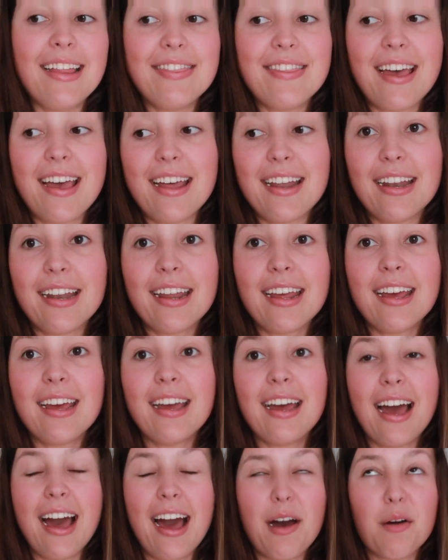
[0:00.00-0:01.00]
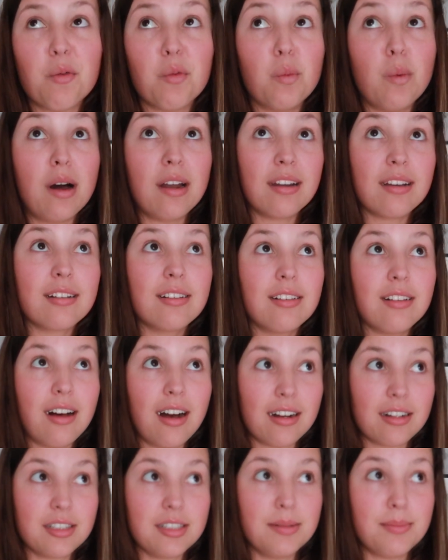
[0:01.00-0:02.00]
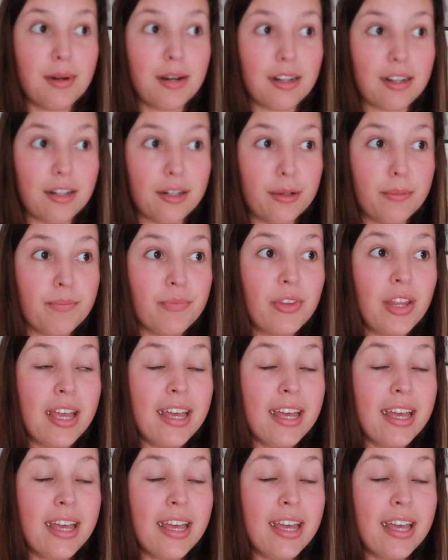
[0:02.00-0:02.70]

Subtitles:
And then at 1 o'clock tomorrow,